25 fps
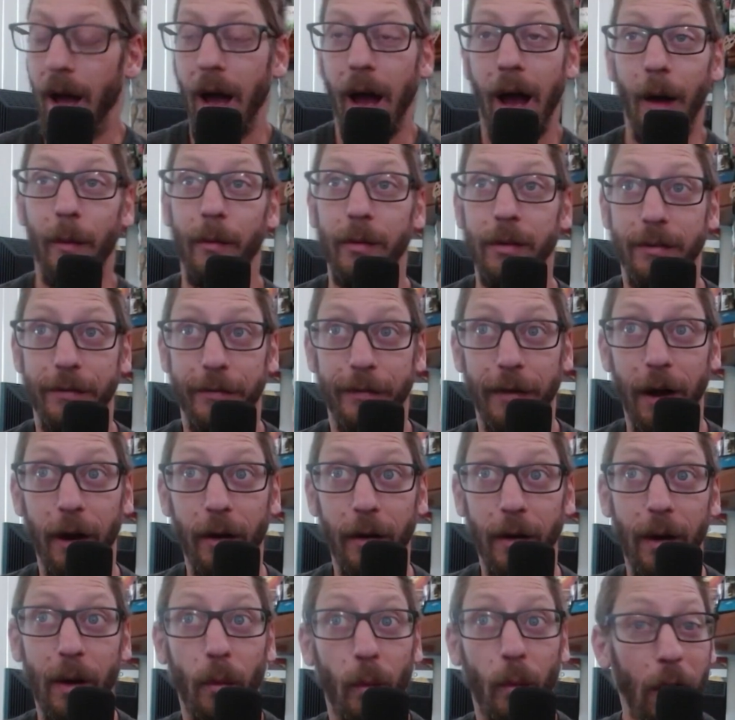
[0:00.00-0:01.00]
I was
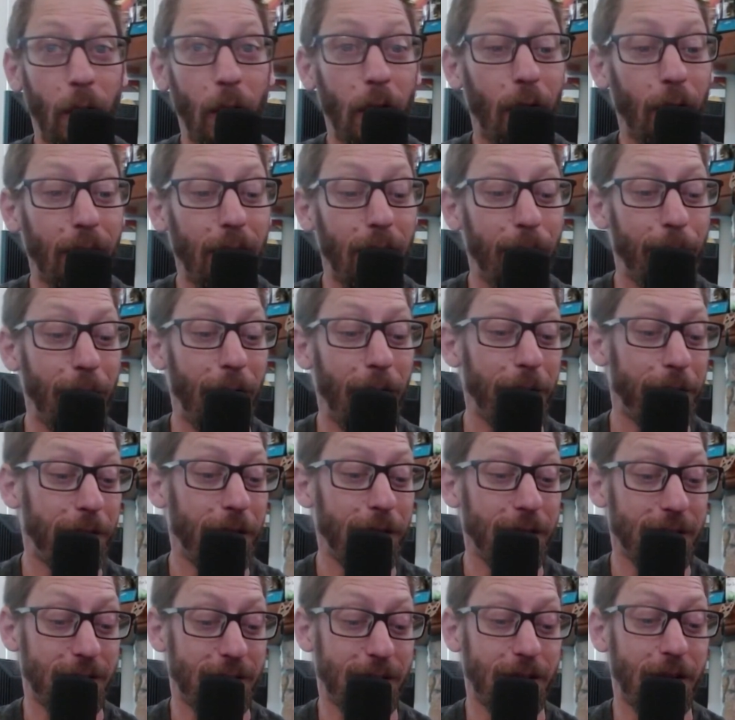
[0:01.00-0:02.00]
very weary about
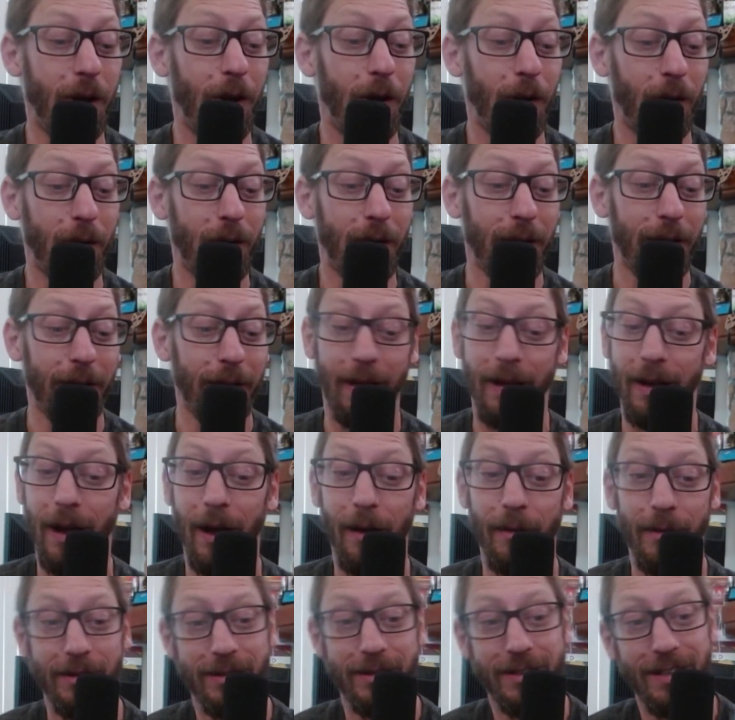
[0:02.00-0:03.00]
this Coke. Like, I
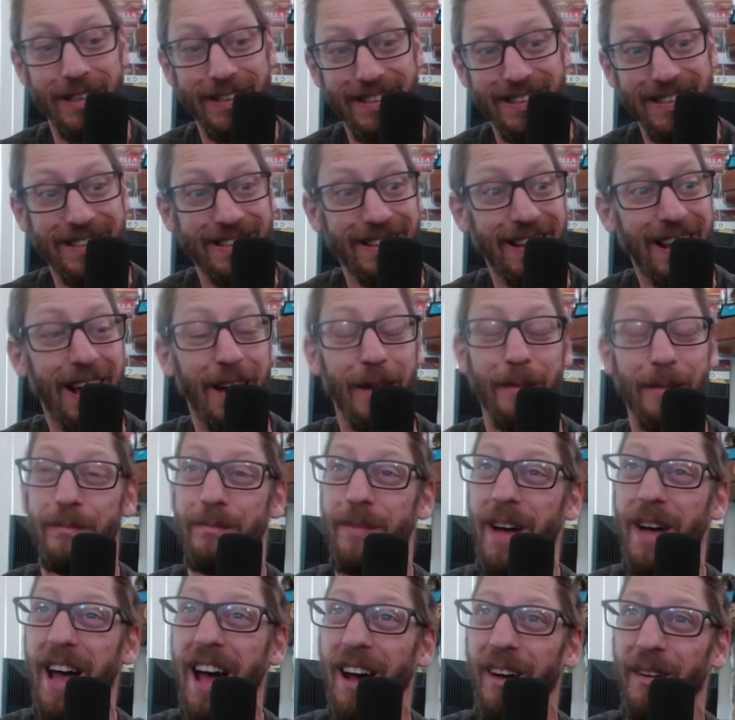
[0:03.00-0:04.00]
was like,
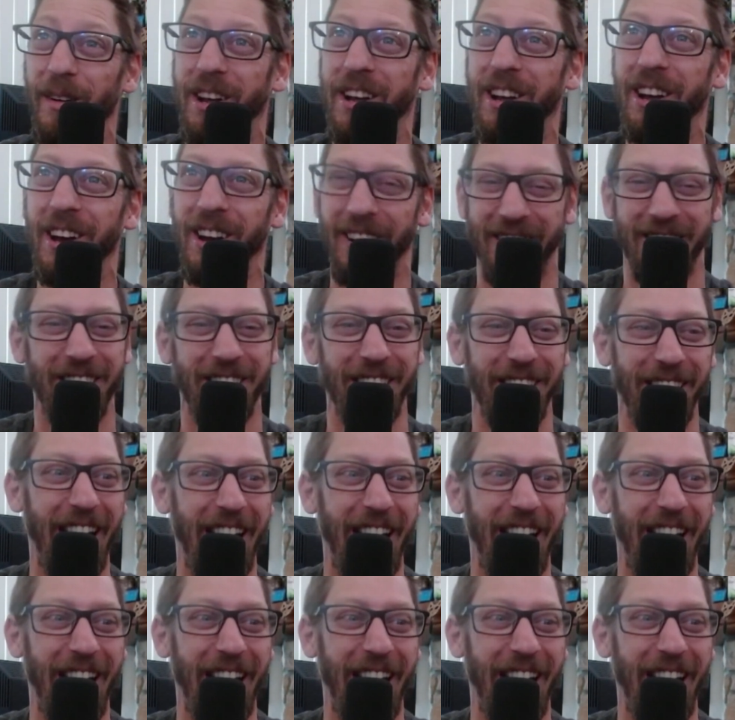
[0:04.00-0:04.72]
how good could it